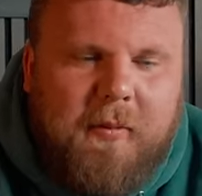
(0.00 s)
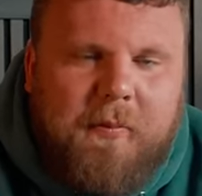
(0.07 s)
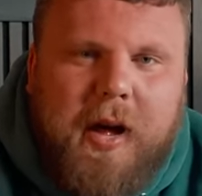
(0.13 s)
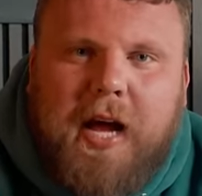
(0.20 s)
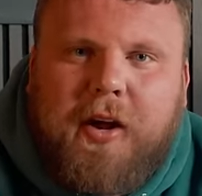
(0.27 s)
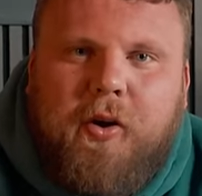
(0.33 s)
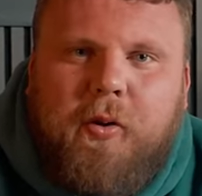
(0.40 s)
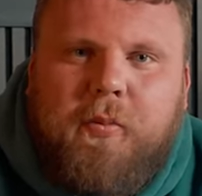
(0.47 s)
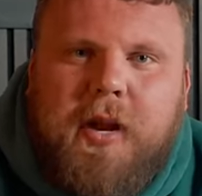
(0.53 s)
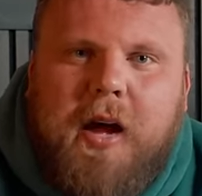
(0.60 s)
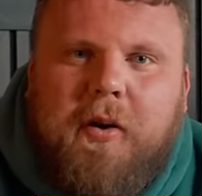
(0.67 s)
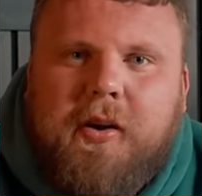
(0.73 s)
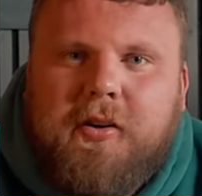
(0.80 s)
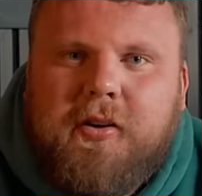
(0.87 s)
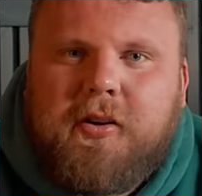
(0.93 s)
back home
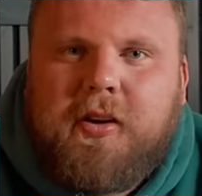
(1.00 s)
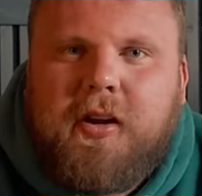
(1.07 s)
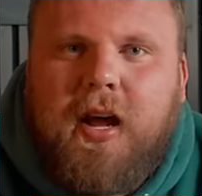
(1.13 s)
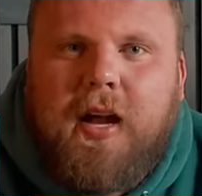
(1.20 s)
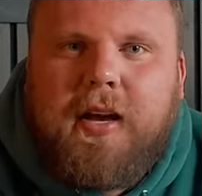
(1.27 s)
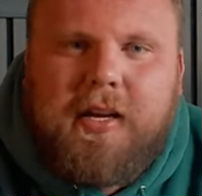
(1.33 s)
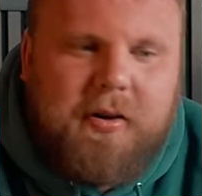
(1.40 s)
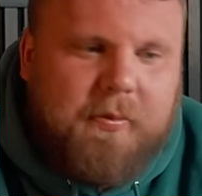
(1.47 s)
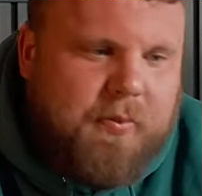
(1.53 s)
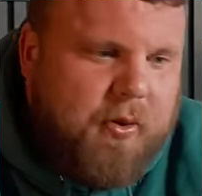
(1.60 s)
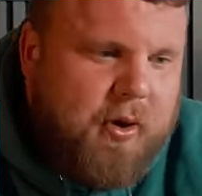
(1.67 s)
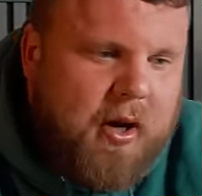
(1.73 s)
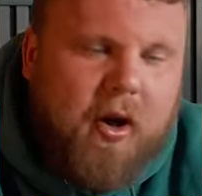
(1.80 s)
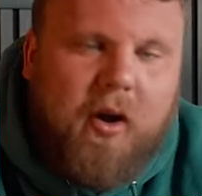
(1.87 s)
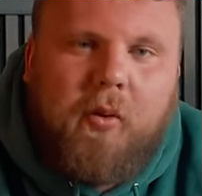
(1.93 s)
now and I need to
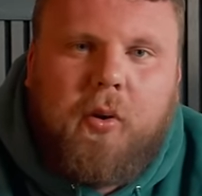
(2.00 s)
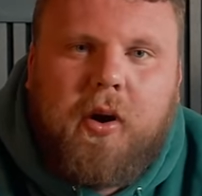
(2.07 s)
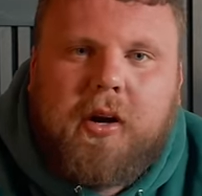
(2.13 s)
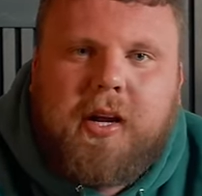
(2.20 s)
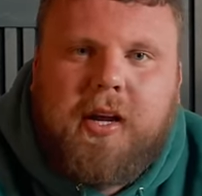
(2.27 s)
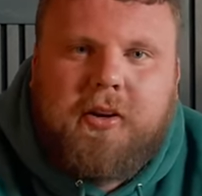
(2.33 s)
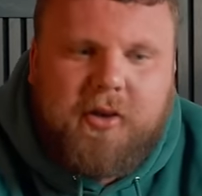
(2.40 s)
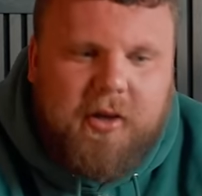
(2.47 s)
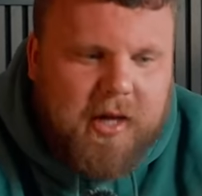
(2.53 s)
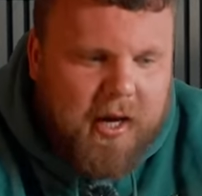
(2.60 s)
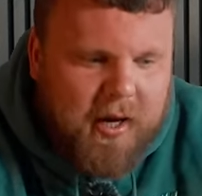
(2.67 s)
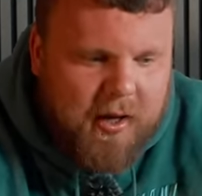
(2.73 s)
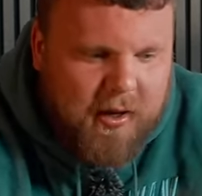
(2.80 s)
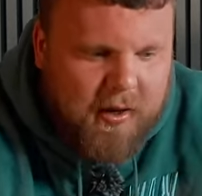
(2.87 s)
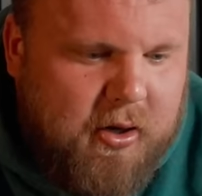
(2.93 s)
put a lot of work in to
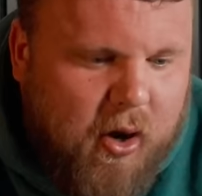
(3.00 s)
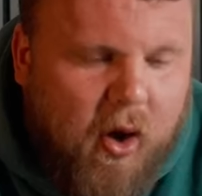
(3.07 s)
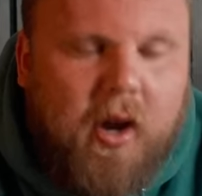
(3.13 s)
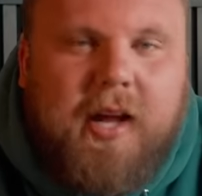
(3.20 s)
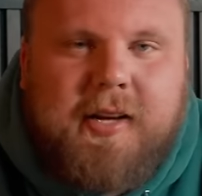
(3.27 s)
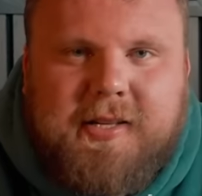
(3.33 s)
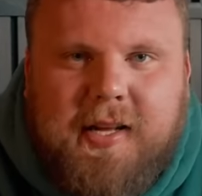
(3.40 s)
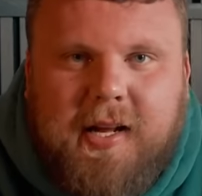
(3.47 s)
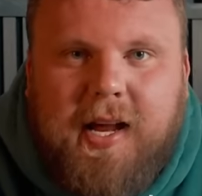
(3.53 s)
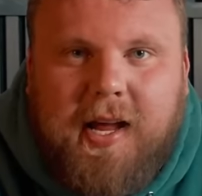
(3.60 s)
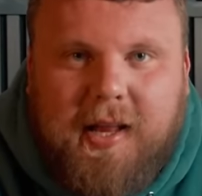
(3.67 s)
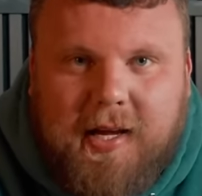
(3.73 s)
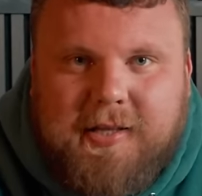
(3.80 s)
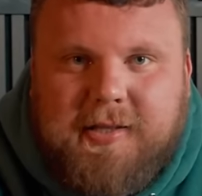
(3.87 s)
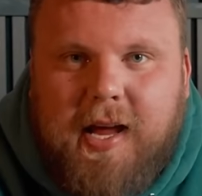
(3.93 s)
kind of not
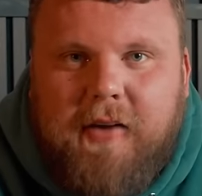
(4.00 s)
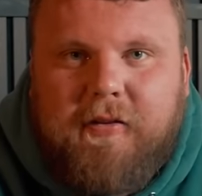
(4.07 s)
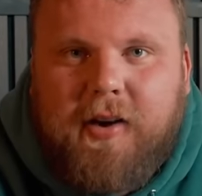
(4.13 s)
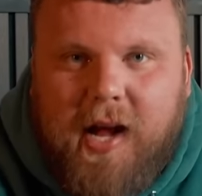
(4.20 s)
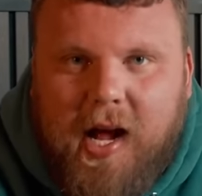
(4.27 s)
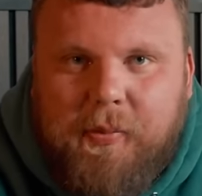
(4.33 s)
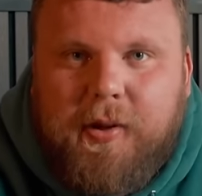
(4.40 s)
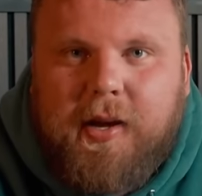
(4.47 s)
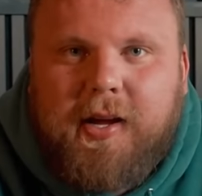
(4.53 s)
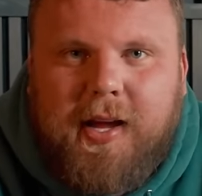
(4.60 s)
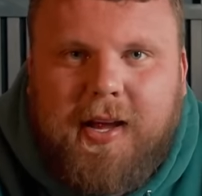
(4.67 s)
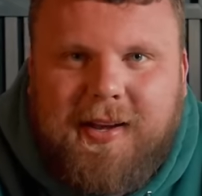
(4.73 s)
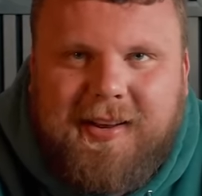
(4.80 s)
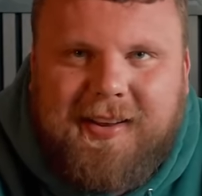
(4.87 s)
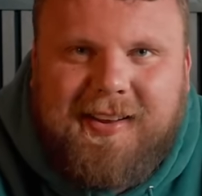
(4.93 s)
let this ever happen
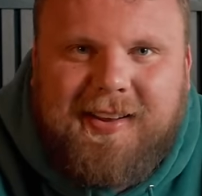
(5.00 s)
again.